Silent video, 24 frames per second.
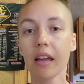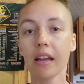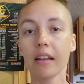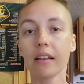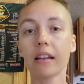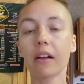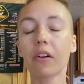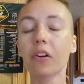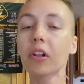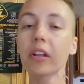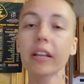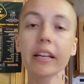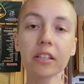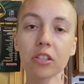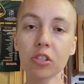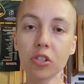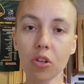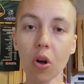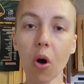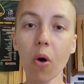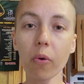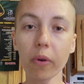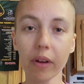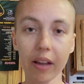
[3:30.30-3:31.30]
Now, clicks
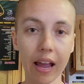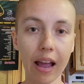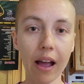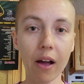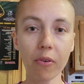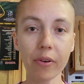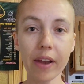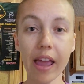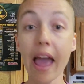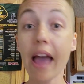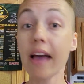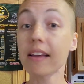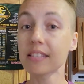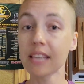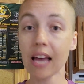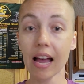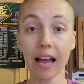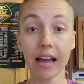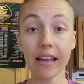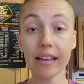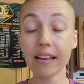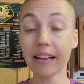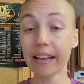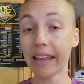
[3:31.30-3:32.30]
don't count as
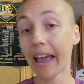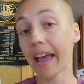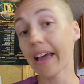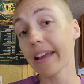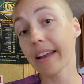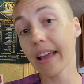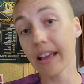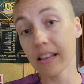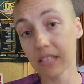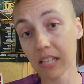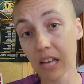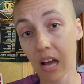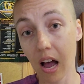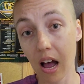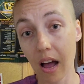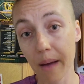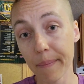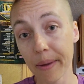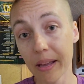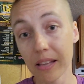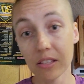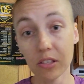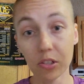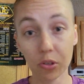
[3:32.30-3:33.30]
high, again, as
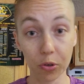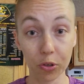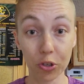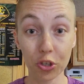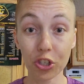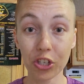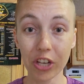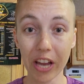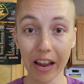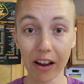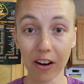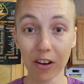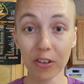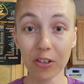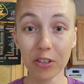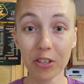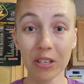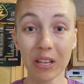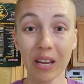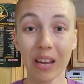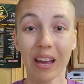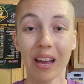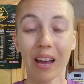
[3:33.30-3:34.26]
comments or shares,